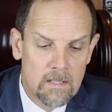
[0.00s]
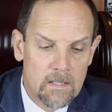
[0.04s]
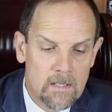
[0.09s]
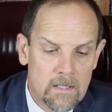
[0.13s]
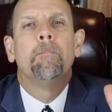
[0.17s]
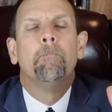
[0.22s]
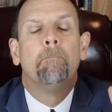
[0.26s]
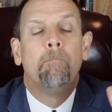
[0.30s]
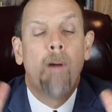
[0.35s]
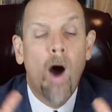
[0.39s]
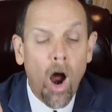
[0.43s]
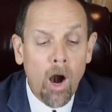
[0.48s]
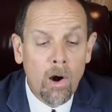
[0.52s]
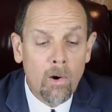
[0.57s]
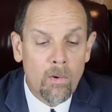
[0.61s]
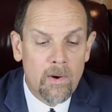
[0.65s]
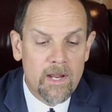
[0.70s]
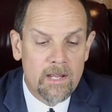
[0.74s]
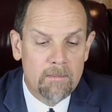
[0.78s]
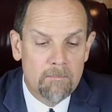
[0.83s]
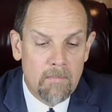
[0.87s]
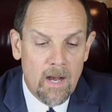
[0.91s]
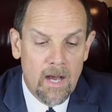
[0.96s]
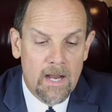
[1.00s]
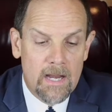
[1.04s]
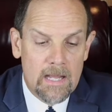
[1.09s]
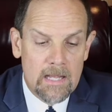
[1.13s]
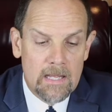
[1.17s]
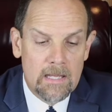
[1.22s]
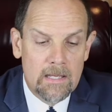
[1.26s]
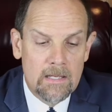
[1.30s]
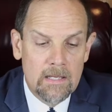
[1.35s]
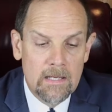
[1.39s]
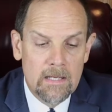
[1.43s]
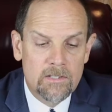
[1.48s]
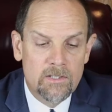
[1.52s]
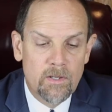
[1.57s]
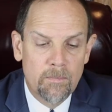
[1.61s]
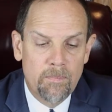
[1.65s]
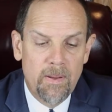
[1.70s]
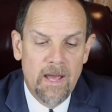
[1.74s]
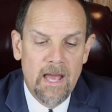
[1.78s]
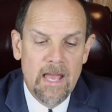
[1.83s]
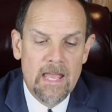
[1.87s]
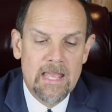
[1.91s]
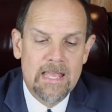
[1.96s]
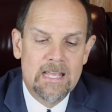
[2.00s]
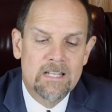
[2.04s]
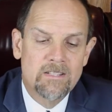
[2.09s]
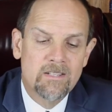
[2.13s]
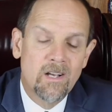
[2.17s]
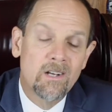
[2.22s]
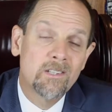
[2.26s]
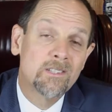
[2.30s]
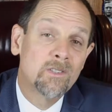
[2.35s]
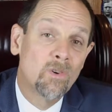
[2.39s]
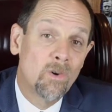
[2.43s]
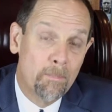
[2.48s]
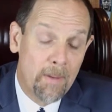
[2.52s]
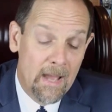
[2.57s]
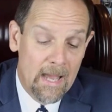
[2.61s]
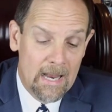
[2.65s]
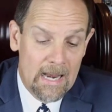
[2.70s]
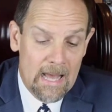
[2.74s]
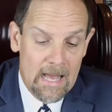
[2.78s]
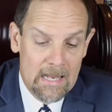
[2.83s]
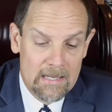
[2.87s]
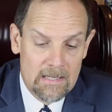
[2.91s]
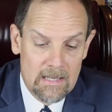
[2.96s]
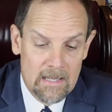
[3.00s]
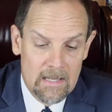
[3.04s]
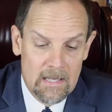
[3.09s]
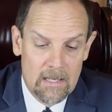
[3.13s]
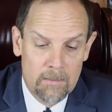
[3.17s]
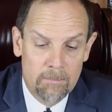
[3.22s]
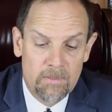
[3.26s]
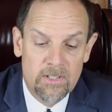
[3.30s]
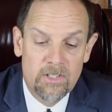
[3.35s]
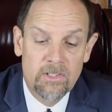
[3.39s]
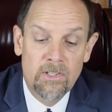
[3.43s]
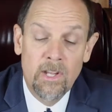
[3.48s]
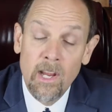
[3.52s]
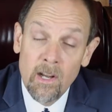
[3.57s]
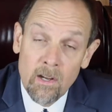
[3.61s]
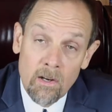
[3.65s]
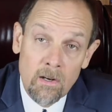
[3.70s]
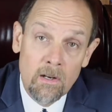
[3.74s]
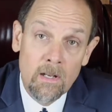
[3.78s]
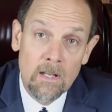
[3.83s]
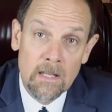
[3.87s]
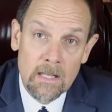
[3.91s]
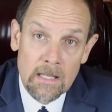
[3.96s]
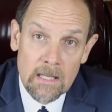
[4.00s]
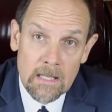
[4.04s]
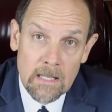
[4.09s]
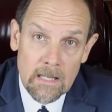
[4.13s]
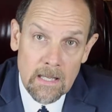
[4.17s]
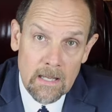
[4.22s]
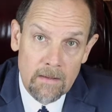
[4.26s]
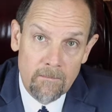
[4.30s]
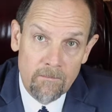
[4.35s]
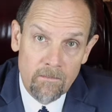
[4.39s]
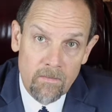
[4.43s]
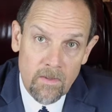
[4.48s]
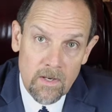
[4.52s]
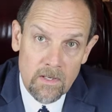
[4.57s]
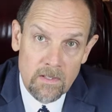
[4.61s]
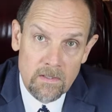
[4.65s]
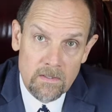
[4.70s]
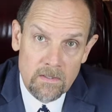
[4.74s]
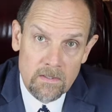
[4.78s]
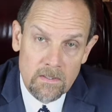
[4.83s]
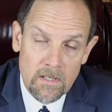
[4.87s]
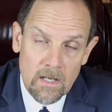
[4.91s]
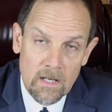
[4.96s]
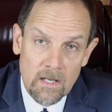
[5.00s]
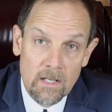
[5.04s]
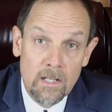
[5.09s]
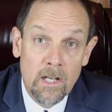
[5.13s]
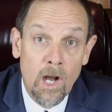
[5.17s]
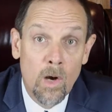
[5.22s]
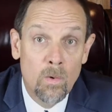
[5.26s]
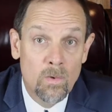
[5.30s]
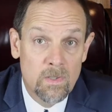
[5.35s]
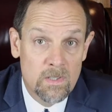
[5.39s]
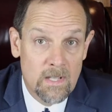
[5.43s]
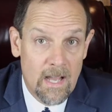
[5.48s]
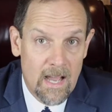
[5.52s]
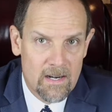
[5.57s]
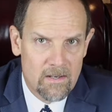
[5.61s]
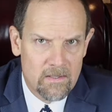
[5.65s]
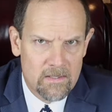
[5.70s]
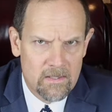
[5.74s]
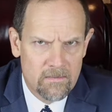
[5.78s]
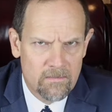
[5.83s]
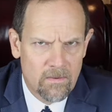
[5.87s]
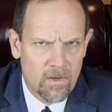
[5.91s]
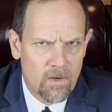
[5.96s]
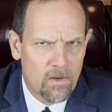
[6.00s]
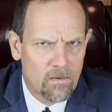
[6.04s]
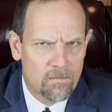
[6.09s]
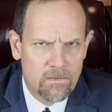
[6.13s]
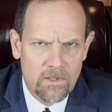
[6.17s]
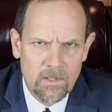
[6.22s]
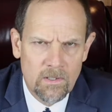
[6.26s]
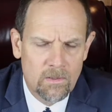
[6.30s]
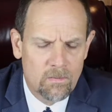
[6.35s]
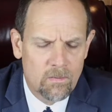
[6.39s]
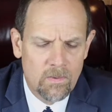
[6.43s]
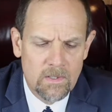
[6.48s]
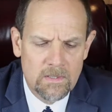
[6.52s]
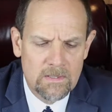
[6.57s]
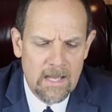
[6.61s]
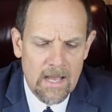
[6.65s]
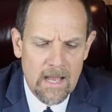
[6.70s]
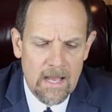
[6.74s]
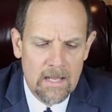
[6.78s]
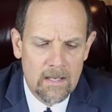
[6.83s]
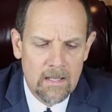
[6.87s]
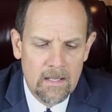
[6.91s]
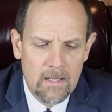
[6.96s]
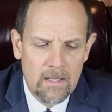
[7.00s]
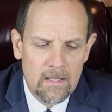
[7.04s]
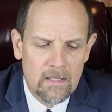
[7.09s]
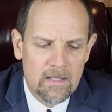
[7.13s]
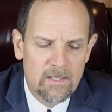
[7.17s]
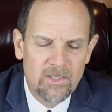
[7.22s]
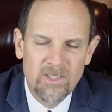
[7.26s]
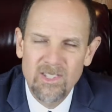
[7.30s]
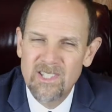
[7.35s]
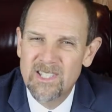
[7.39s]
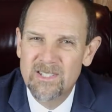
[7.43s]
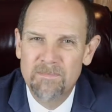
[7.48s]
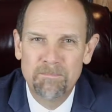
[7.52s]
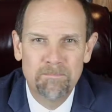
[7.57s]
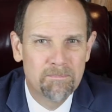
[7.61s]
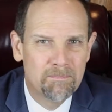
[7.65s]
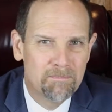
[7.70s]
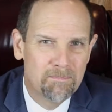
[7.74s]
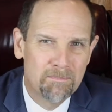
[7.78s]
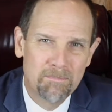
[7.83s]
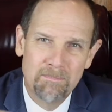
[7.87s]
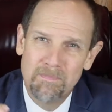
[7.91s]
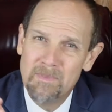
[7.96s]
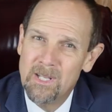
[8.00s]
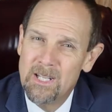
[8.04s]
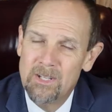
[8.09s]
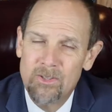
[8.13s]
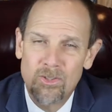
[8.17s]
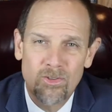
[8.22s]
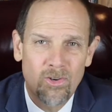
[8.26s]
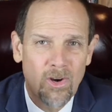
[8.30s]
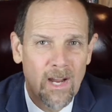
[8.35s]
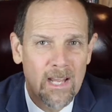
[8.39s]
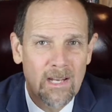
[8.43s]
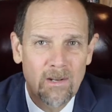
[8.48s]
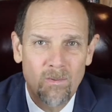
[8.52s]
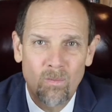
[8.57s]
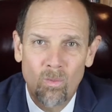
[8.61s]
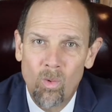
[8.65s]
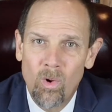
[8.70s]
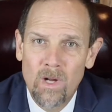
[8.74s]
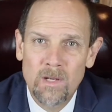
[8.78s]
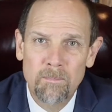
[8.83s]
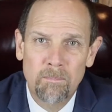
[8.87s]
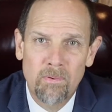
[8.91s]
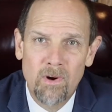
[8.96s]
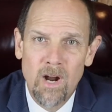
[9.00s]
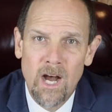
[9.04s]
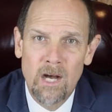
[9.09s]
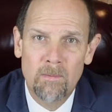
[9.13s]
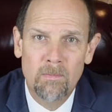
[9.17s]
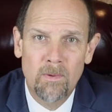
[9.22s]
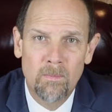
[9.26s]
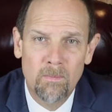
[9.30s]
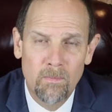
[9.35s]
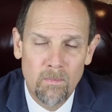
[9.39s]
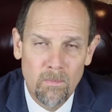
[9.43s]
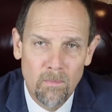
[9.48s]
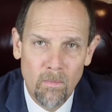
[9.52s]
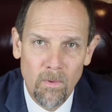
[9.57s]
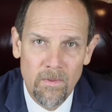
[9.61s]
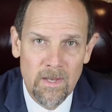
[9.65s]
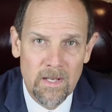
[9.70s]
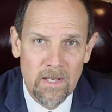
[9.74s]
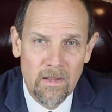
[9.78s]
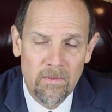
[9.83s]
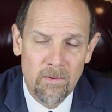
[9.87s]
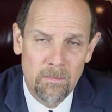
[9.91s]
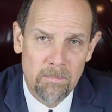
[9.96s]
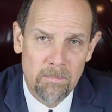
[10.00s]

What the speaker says: Borrowing money to pay is also a bad idea, particularly if there's co-signers involved. You don't want that because you're just trading one problem with another